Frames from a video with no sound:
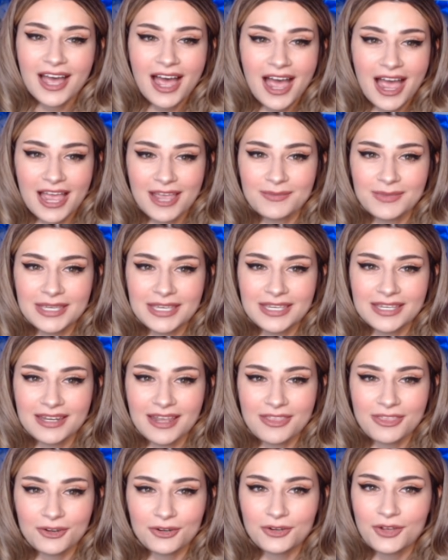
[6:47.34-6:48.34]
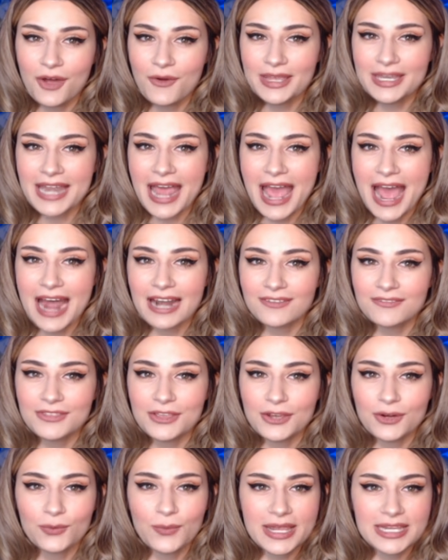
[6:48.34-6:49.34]
I mean, they're going out of
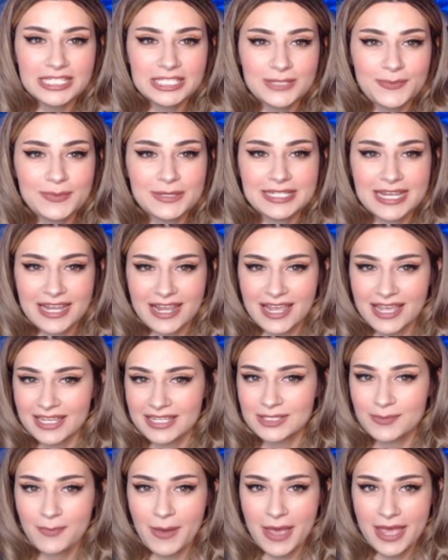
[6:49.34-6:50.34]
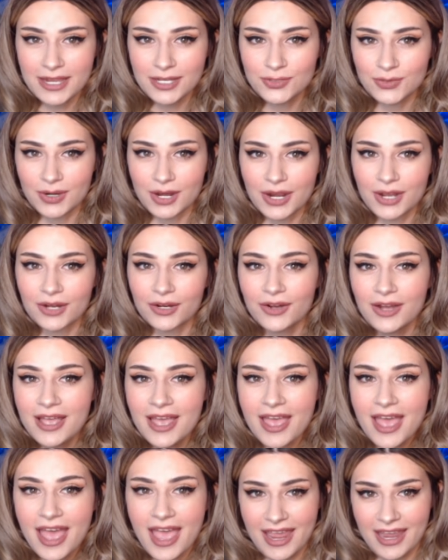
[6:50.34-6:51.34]
their way to protect Pedro,
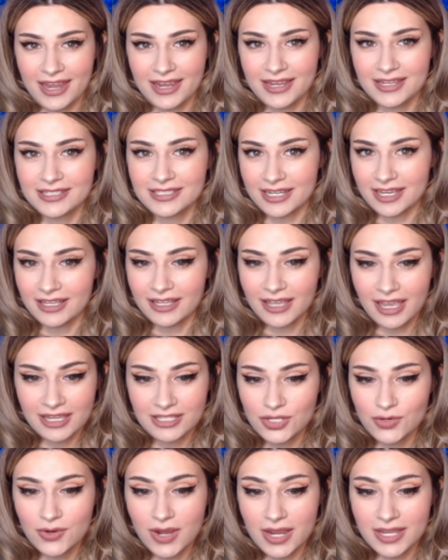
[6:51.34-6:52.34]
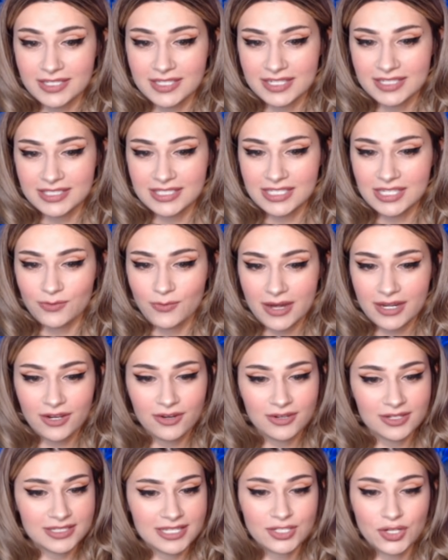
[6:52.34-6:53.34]
and as you guys can see right
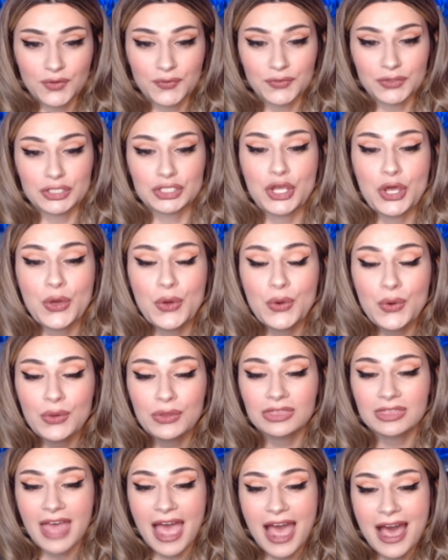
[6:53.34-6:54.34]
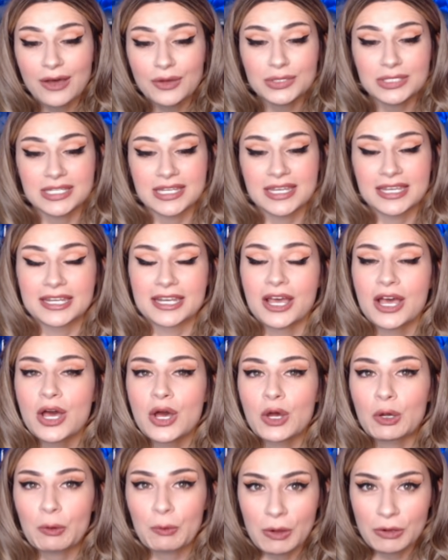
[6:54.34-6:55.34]
here, it says over two thousand
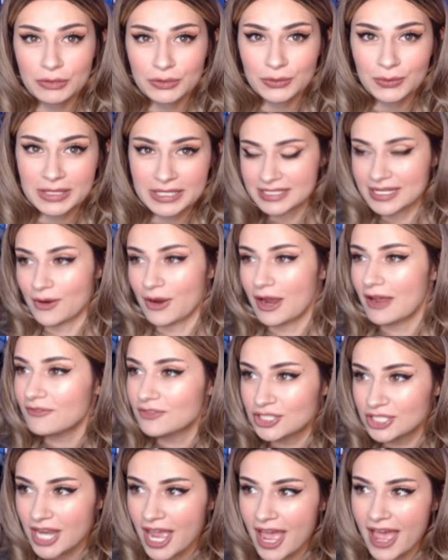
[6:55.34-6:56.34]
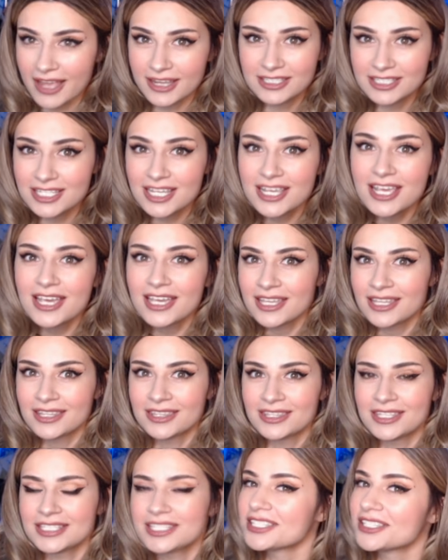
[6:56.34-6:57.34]
quote tweets. Now I've checked,
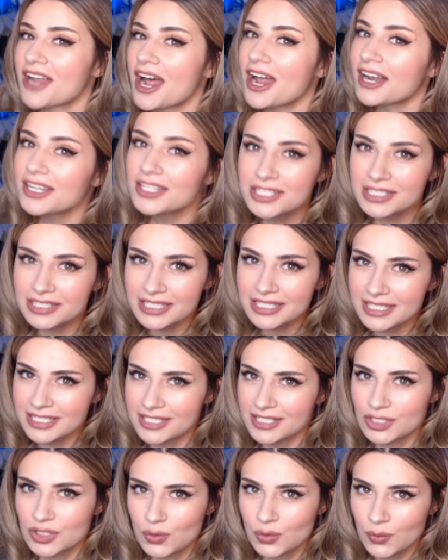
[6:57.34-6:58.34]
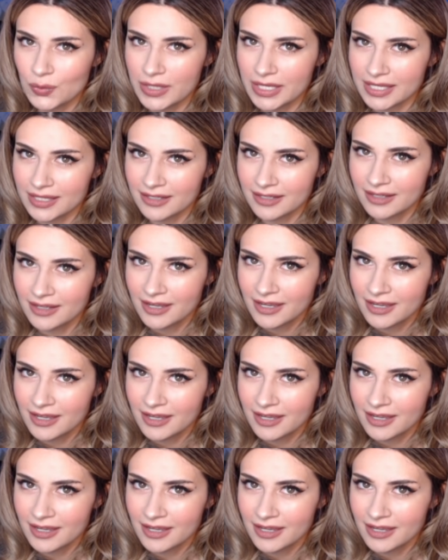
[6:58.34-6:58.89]
this is not a deleted tweet.